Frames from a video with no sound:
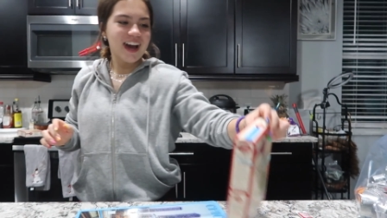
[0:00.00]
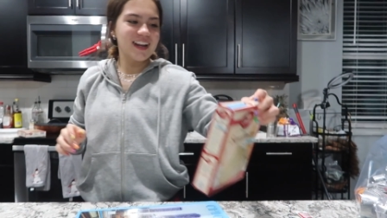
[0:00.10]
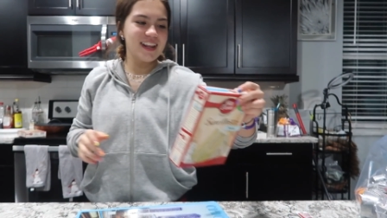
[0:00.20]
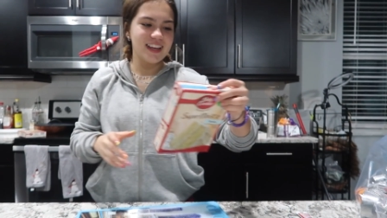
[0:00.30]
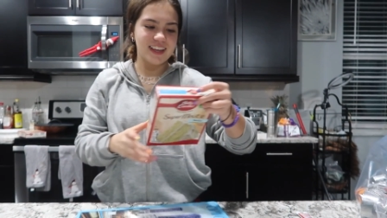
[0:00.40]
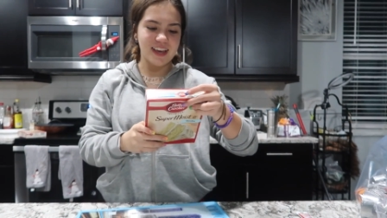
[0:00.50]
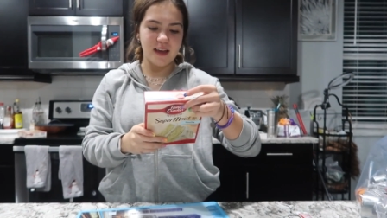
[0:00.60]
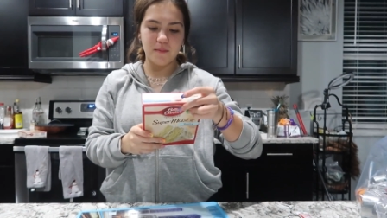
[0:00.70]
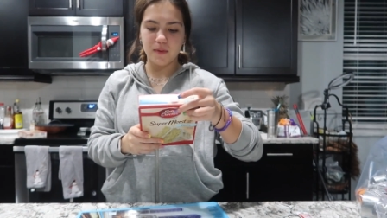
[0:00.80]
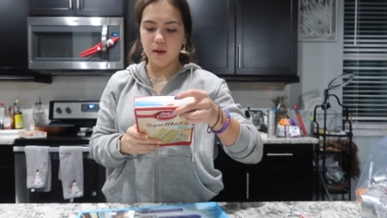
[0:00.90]
I need to
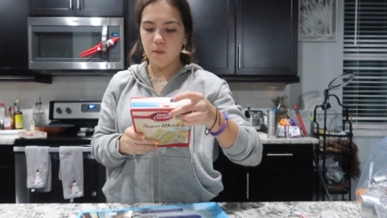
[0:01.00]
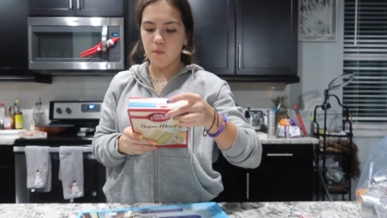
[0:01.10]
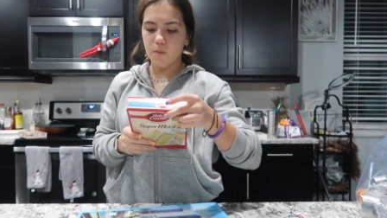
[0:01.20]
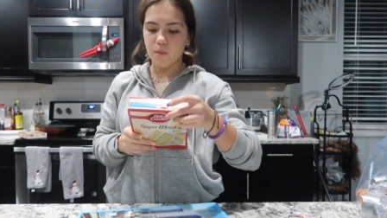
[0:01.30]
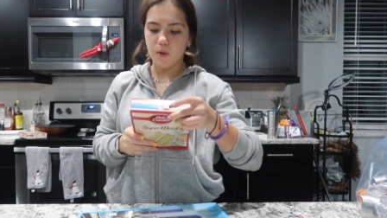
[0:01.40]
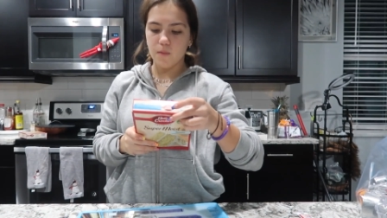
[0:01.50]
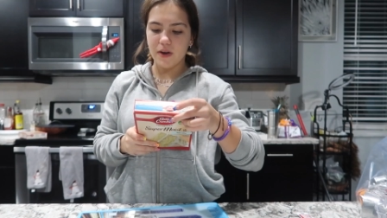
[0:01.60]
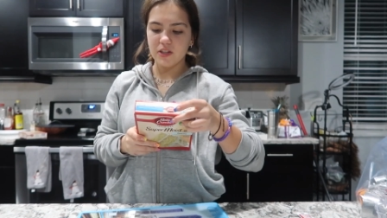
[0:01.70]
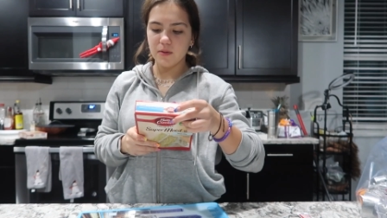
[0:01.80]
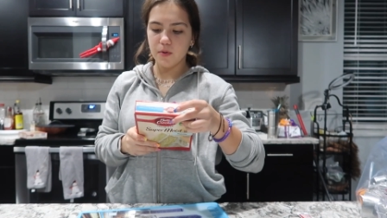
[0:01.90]
get
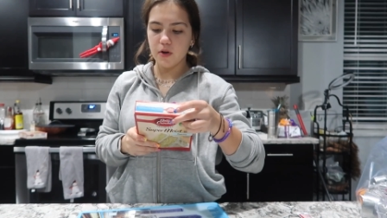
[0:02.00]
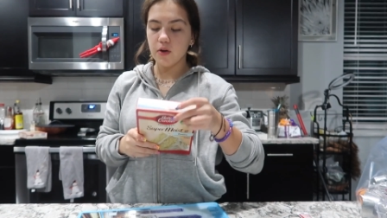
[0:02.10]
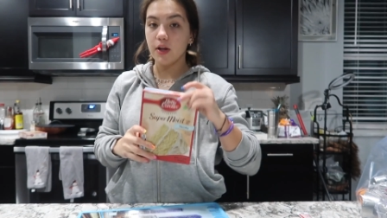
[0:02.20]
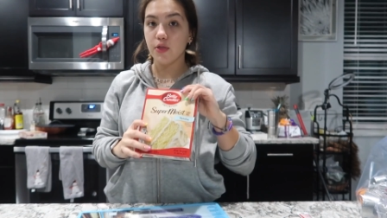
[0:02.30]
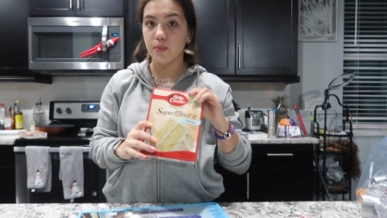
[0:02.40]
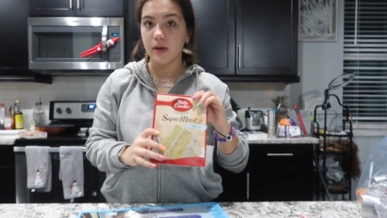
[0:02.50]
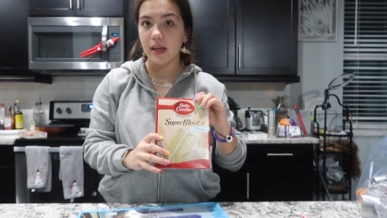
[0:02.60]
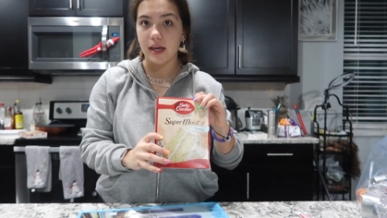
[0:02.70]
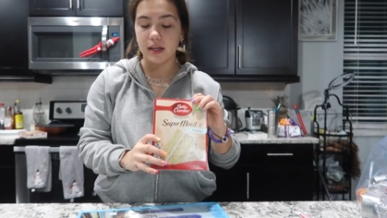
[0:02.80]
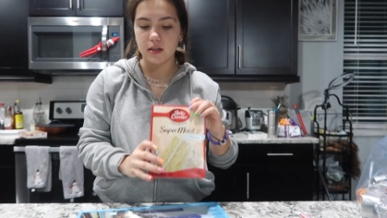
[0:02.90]
vegetable oil and three
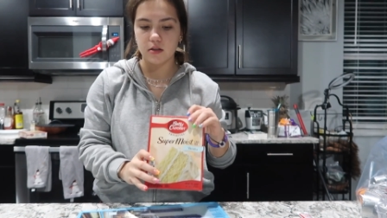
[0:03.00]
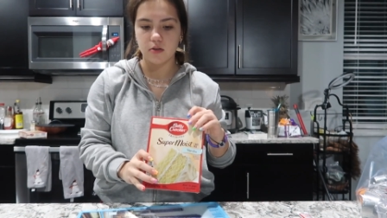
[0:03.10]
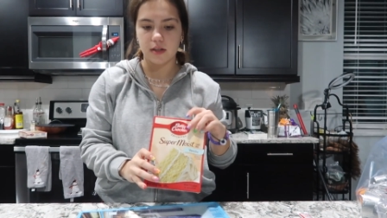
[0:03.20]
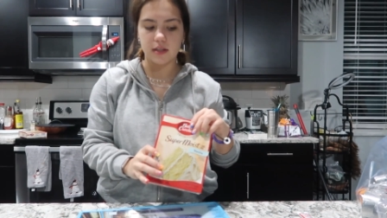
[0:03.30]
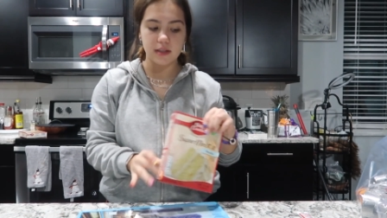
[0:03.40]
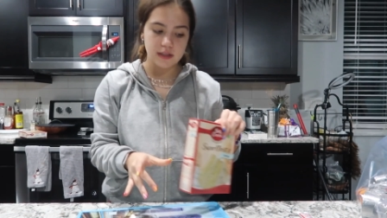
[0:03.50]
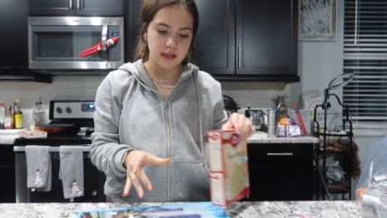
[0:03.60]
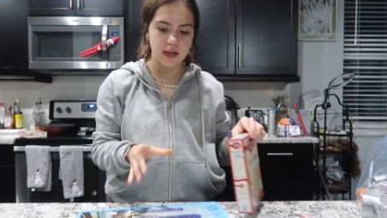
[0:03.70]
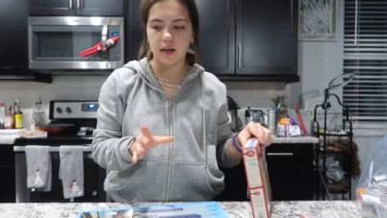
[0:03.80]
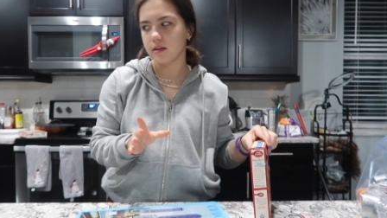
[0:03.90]
eggs. So I need six
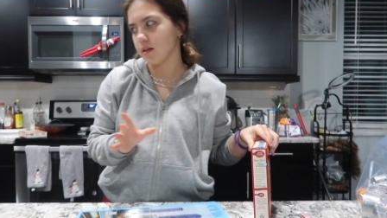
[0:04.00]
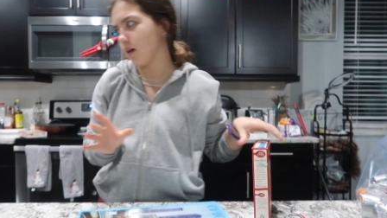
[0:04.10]
eggs